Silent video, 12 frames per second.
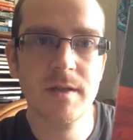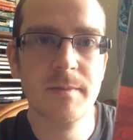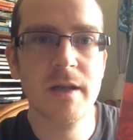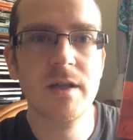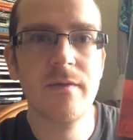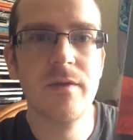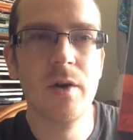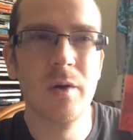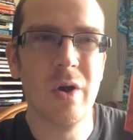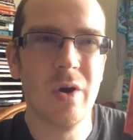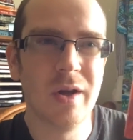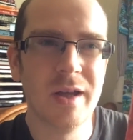especially if, you
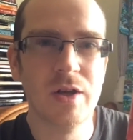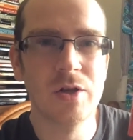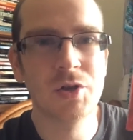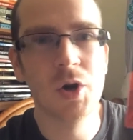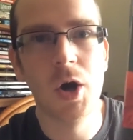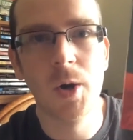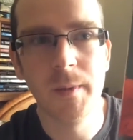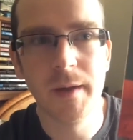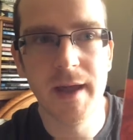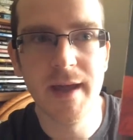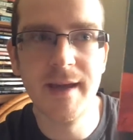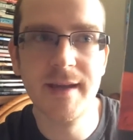know, you've got your job,
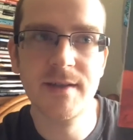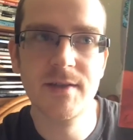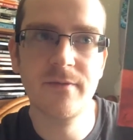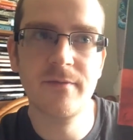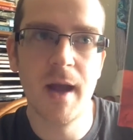kids,